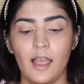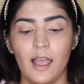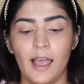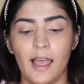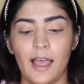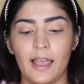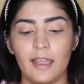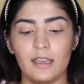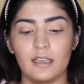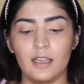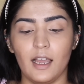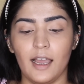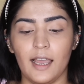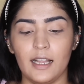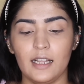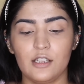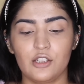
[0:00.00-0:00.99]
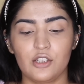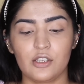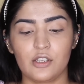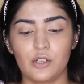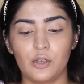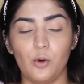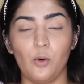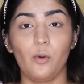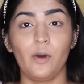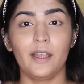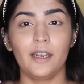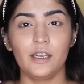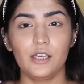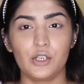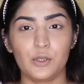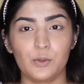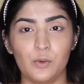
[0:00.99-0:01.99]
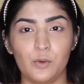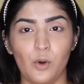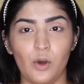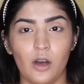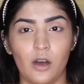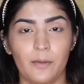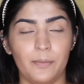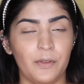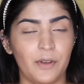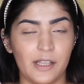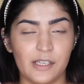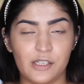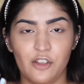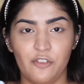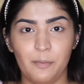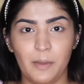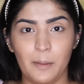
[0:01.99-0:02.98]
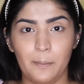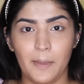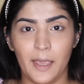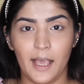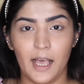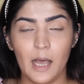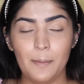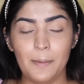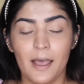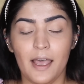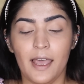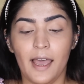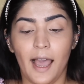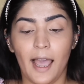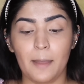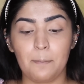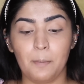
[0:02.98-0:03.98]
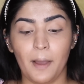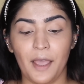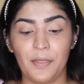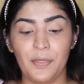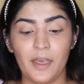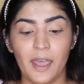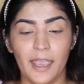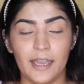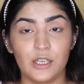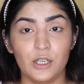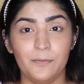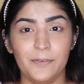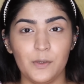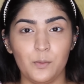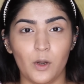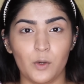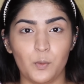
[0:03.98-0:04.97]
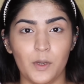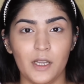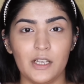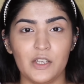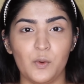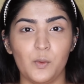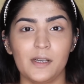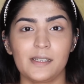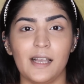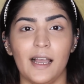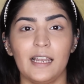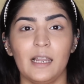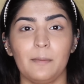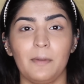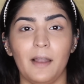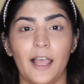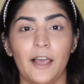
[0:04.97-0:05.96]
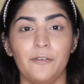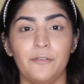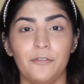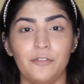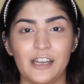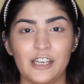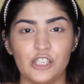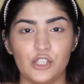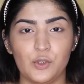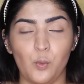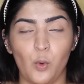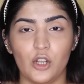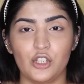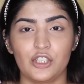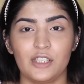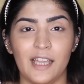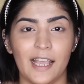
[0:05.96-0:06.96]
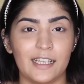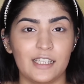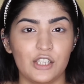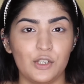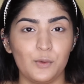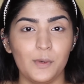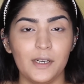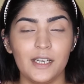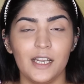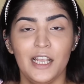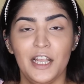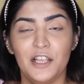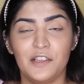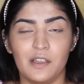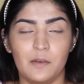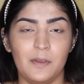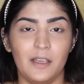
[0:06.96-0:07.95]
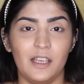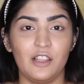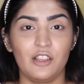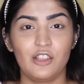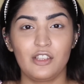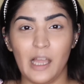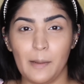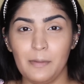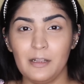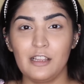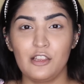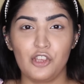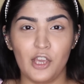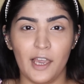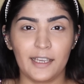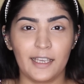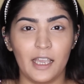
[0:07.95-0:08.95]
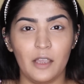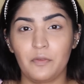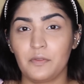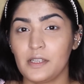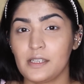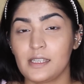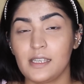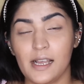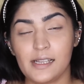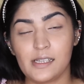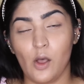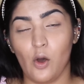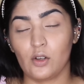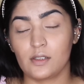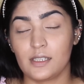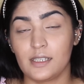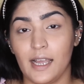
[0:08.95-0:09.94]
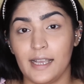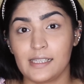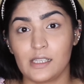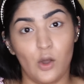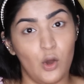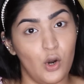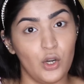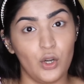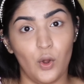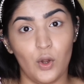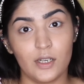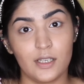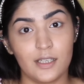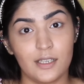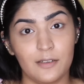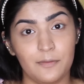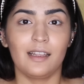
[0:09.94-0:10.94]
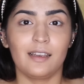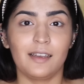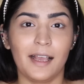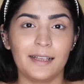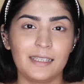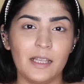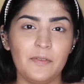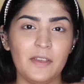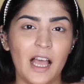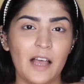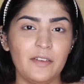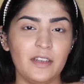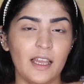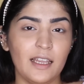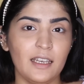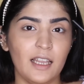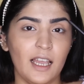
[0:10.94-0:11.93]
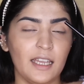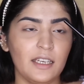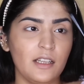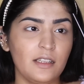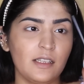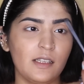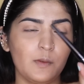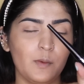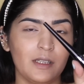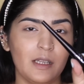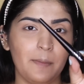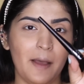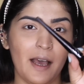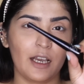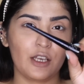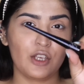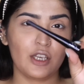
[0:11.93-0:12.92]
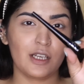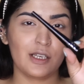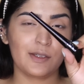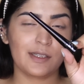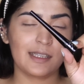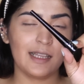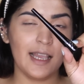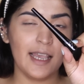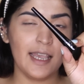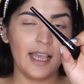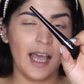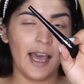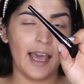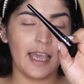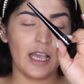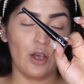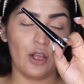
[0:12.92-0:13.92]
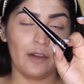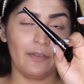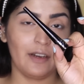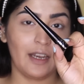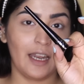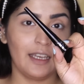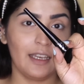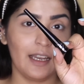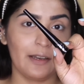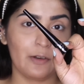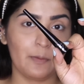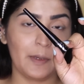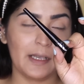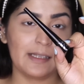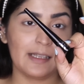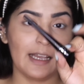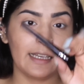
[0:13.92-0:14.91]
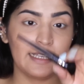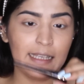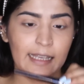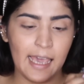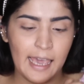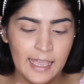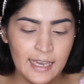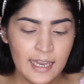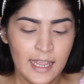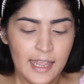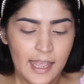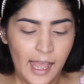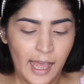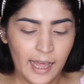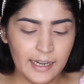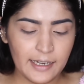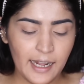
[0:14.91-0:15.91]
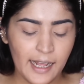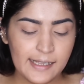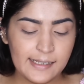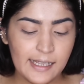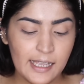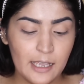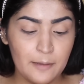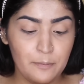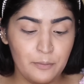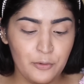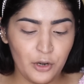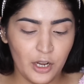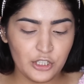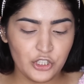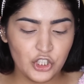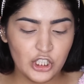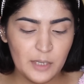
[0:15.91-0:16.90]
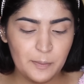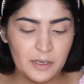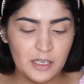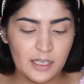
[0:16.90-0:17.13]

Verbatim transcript: And I'll just go ahead and do the rest of my makeup, and by the end of it what we'll do is I'll apply a fresh swatch next to it so that we can double check if this does oxidize or not. Next up we have an eyeliner. This is what the packaging looks like. I got it for 99 rupees again, and it has a brush tip.